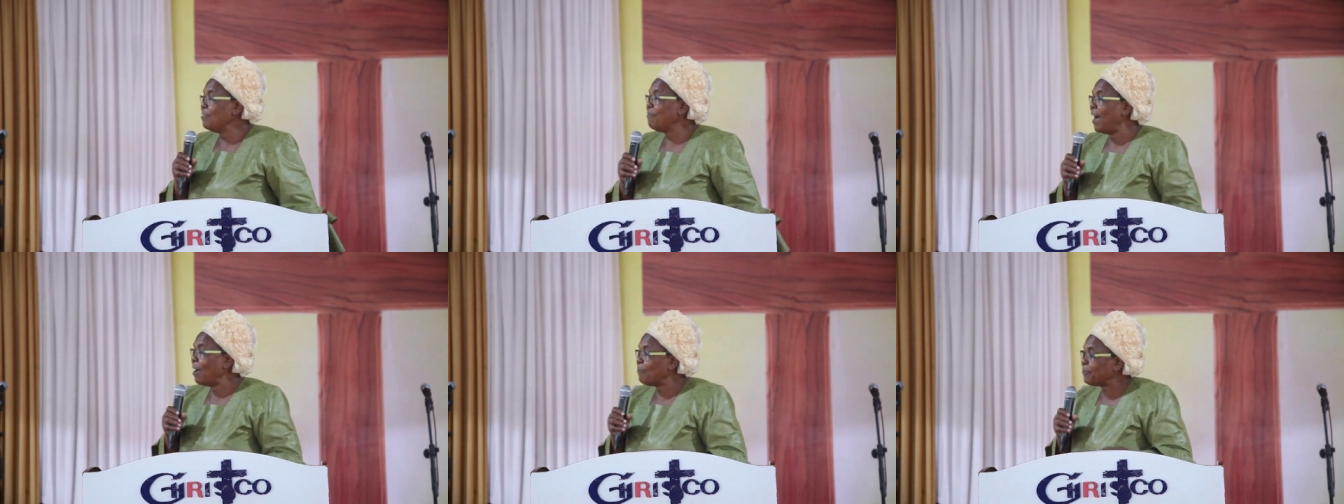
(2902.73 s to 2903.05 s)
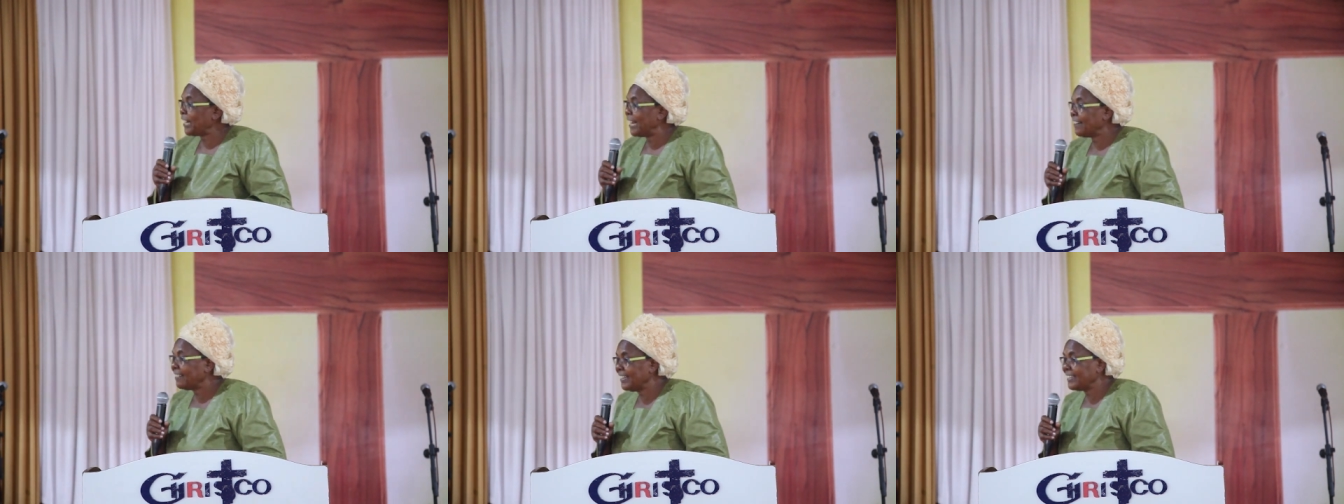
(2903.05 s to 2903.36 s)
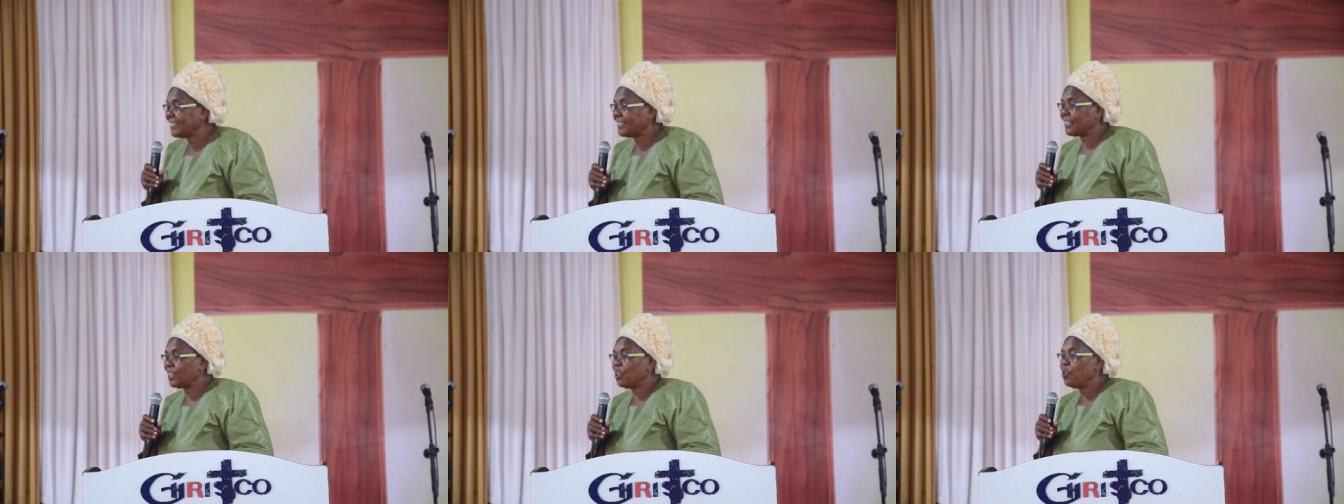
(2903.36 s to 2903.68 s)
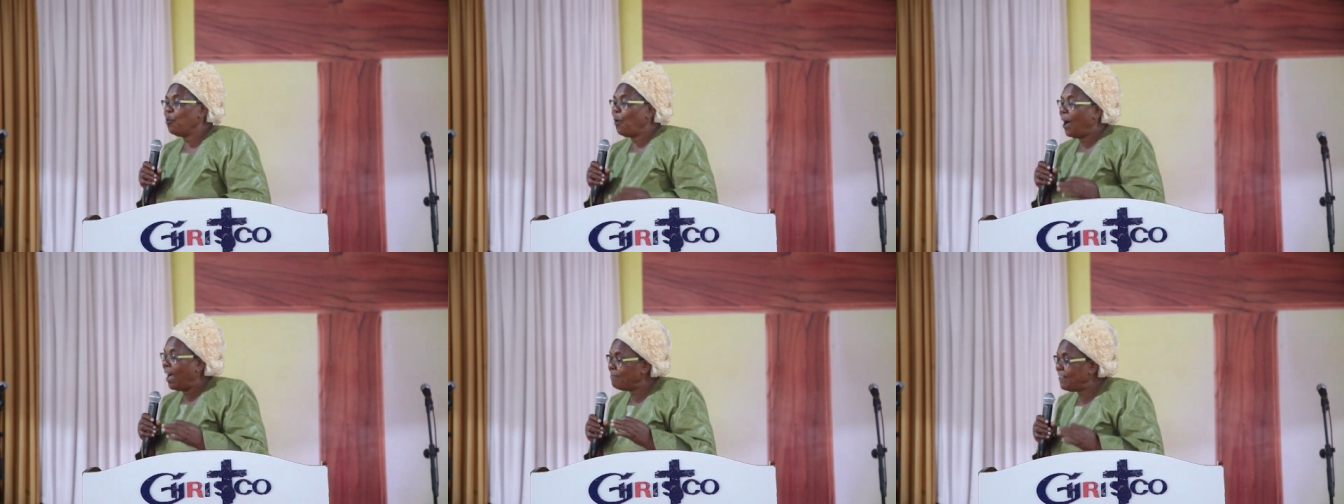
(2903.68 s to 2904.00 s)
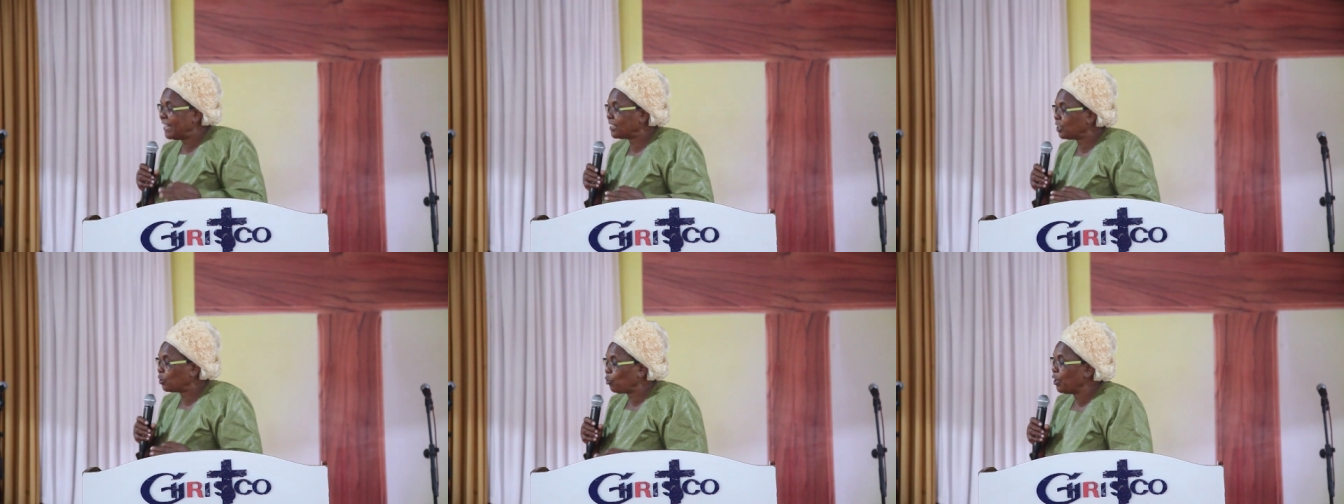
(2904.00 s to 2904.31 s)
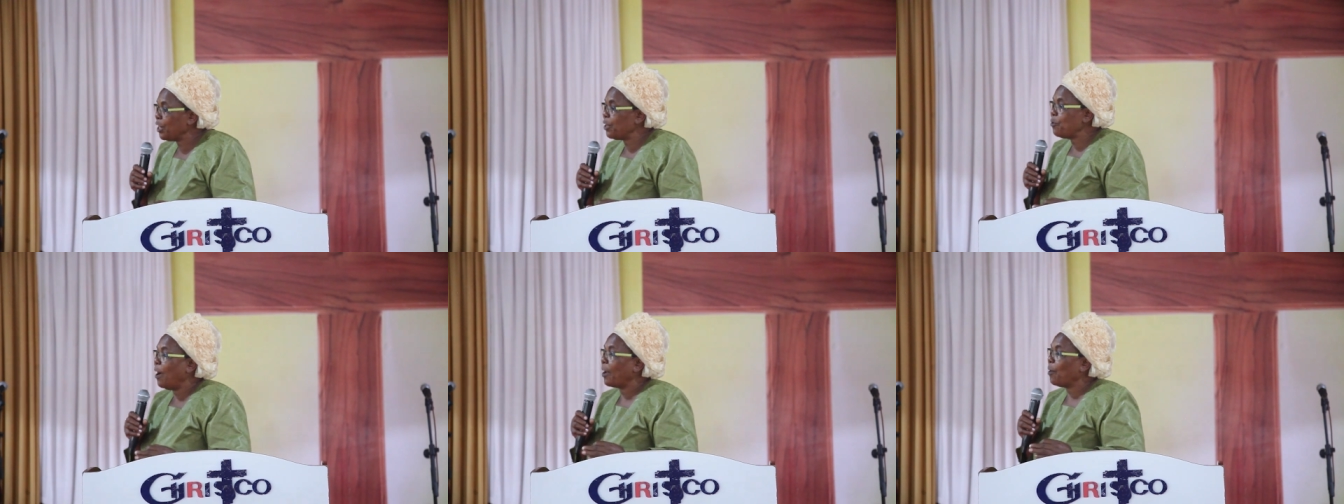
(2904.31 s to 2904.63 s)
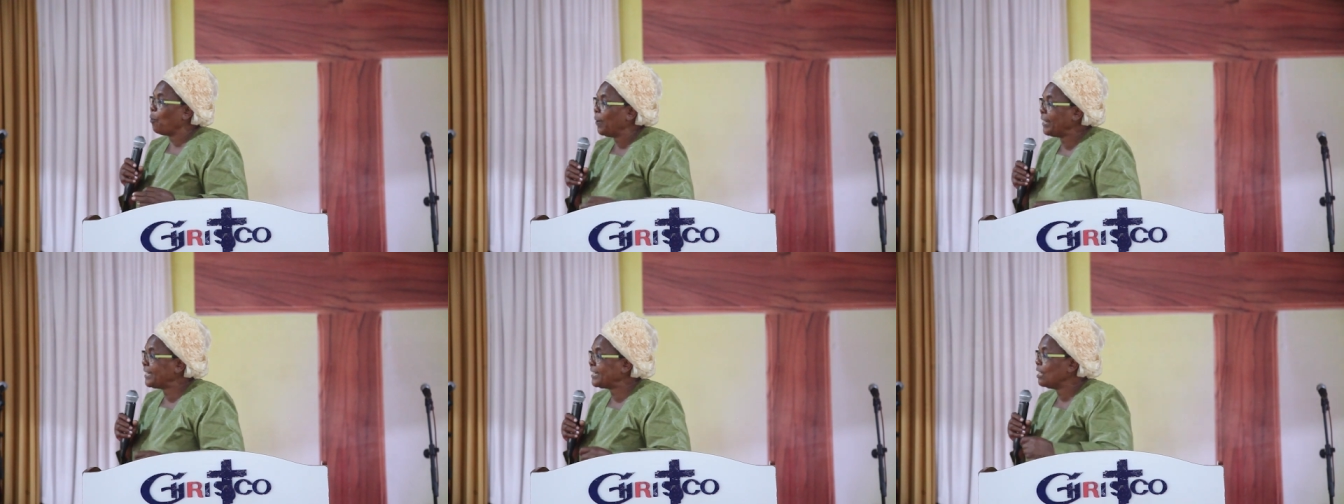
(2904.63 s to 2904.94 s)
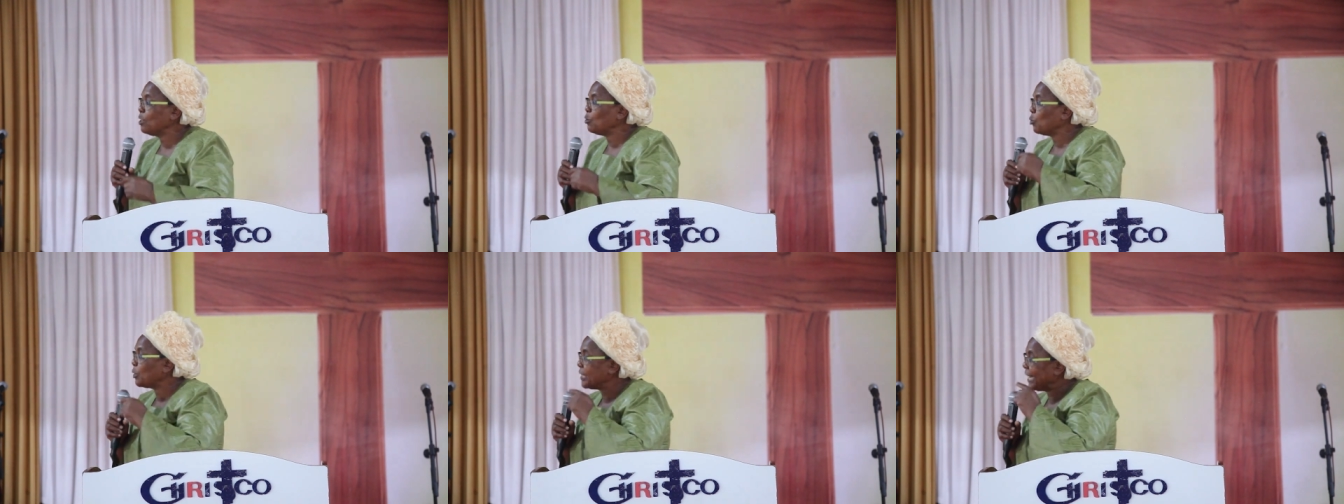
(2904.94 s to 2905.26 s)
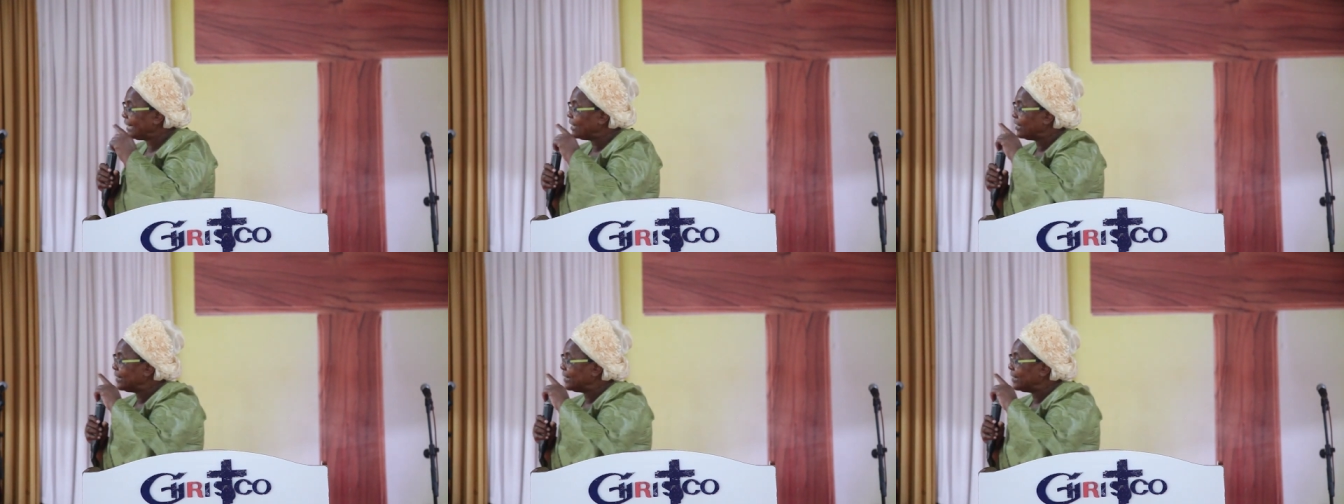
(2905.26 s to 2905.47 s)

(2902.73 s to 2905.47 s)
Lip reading: If after this you have a story you are waiting to